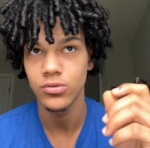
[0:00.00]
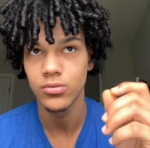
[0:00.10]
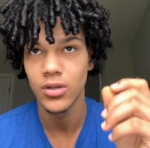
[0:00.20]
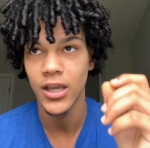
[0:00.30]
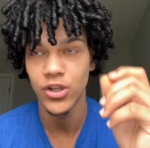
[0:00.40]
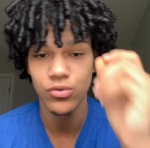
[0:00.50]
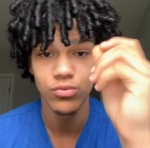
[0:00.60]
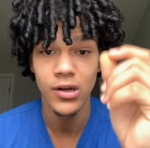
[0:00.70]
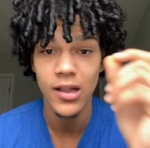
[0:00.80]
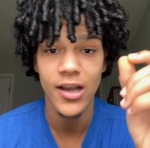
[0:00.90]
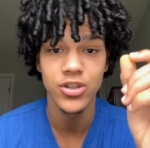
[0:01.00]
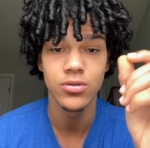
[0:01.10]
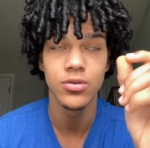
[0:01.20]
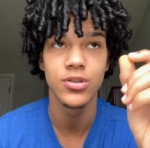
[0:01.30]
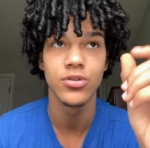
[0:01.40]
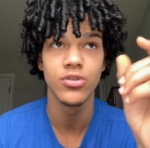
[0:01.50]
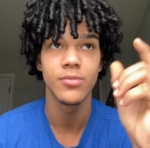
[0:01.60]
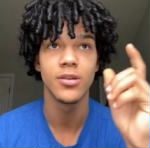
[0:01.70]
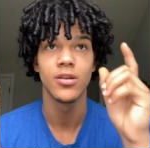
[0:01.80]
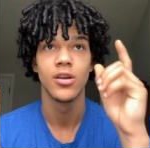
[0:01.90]
and you realize you lucid
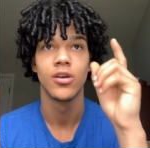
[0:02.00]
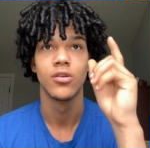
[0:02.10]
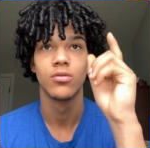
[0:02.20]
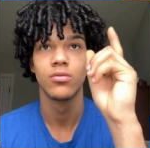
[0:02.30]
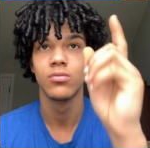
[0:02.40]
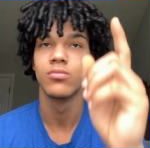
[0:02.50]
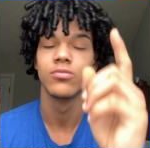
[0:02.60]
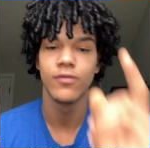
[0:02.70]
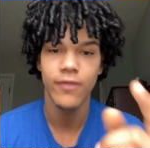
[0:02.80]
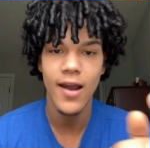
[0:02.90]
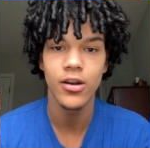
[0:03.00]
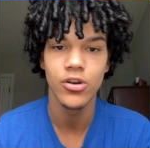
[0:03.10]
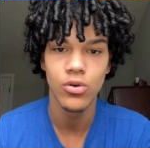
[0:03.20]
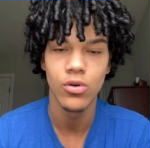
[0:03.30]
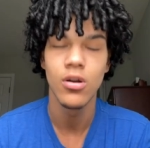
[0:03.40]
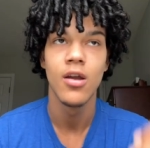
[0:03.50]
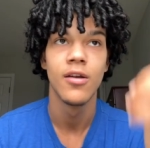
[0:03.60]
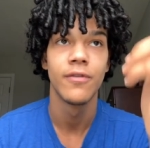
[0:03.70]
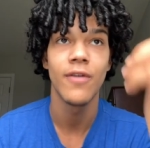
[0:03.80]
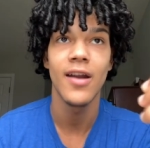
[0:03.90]
dreaming, find that door
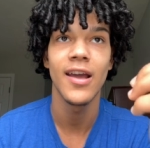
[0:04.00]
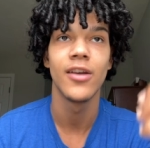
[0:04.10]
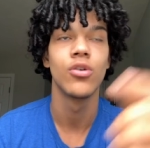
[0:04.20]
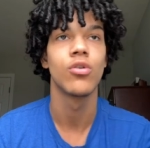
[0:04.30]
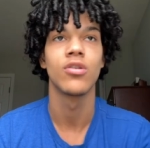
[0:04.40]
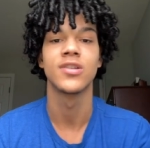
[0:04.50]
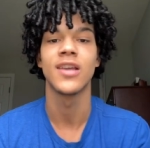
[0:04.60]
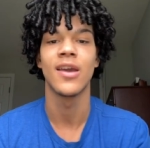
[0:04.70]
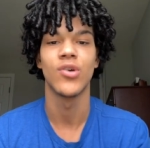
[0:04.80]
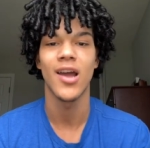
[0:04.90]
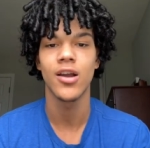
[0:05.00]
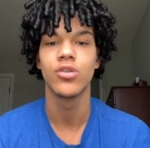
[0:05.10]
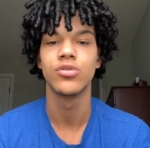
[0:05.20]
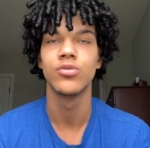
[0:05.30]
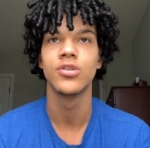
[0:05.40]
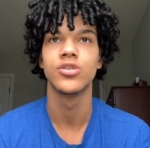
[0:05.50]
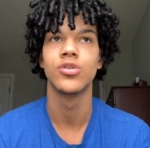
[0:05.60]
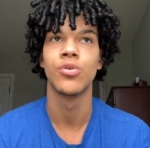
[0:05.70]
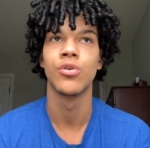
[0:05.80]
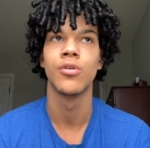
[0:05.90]
and say, when I go through this
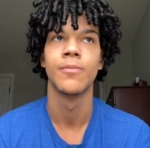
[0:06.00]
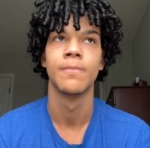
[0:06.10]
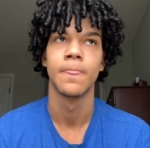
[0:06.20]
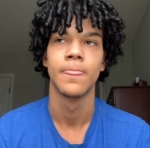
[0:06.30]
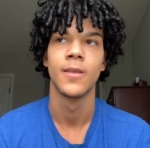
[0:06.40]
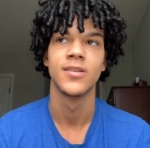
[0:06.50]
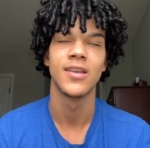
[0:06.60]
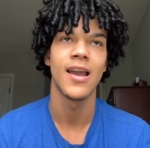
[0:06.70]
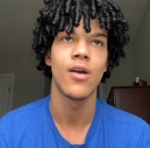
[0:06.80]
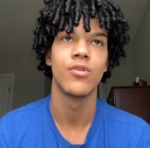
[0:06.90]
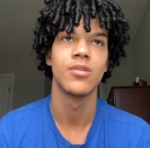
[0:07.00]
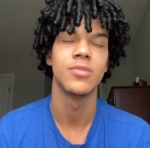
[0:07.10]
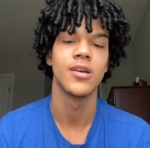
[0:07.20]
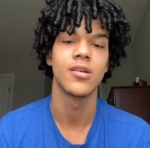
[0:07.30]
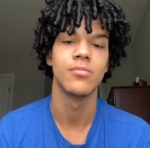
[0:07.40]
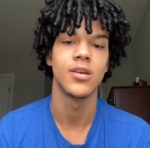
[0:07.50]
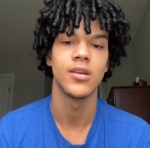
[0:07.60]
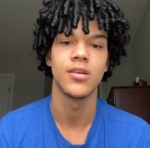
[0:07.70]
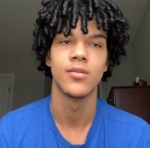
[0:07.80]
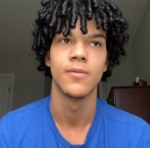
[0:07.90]
door, say I want to be a
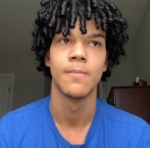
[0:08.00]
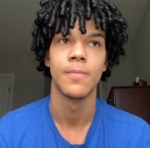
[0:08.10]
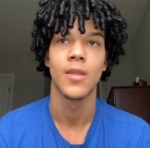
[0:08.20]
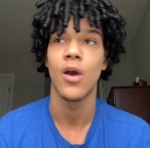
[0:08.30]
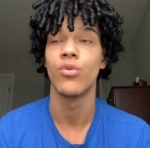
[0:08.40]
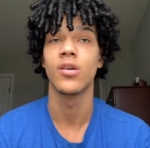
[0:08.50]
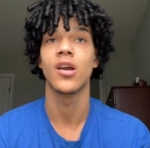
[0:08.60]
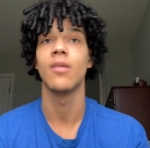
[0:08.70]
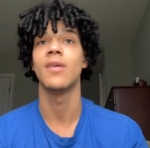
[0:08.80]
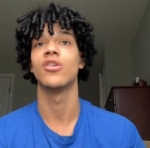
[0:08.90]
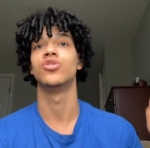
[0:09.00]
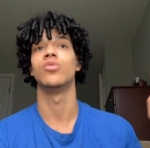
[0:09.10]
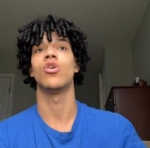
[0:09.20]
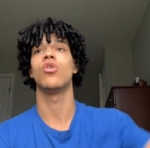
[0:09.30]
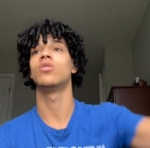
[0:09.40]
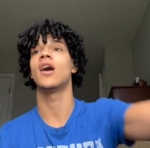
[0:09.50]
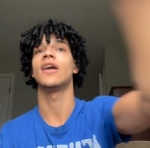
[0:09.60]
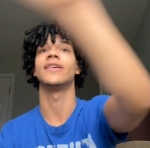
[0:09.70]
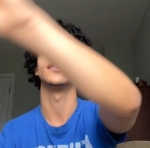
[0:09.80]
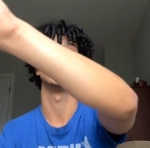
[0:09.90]
comedian. I want to come out to a whole
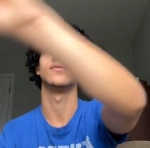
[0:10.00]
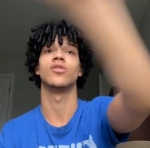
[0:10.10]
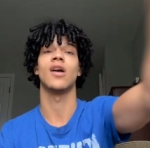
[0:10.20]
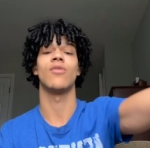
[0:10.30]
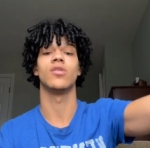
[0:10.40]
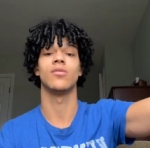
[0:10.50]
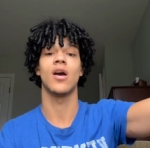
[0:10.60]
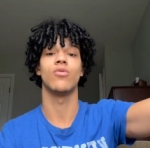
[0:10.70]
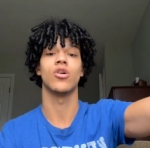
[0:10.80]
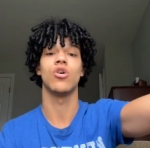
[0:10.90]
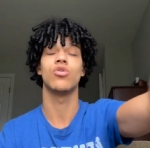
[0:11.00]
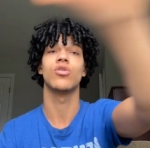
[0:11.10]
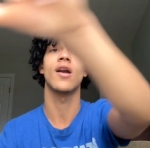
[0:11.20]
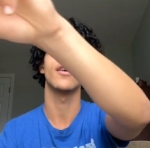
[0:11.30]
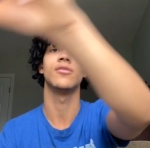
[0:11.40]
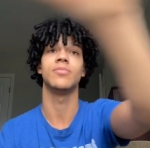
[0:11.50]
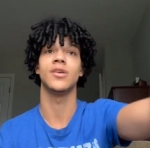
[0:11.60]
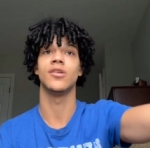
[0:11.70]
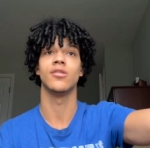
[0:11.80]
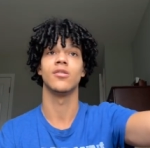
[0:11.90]
audience I want a whole crowd to be
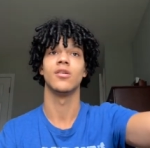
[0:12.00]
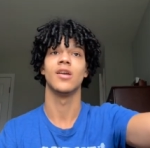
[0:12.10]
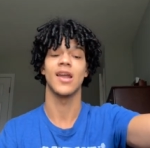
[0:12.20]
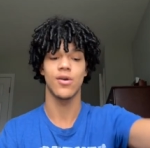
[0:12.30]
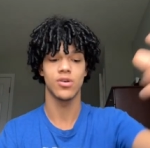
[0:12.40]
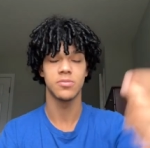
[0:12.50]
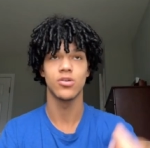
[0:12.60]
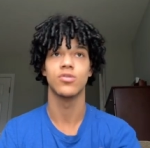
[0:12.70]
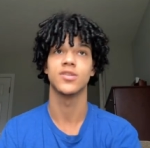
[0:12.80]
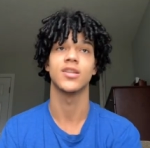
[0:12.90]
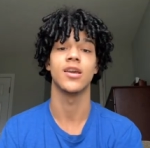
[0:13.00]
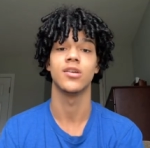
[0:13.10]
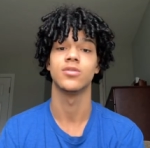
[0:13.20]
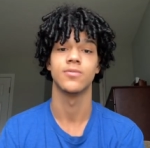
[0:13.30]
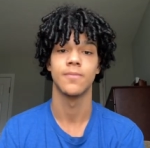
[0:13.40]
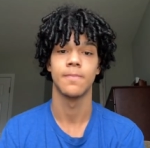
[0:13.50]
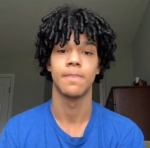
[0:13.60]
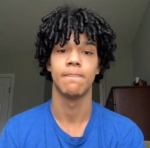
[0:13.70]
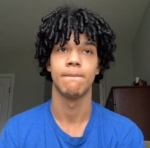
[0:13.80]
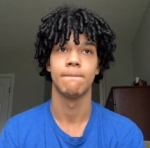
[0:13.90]
here, and I want to be on stage.
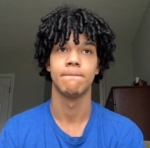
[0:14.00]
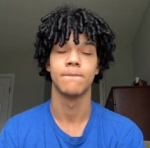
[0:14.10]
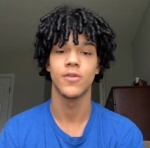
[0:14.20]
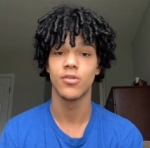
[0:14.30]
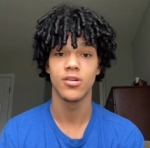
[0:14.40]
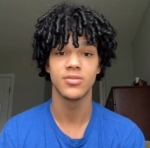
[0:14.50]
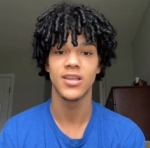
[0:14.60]
You know what I'm saying?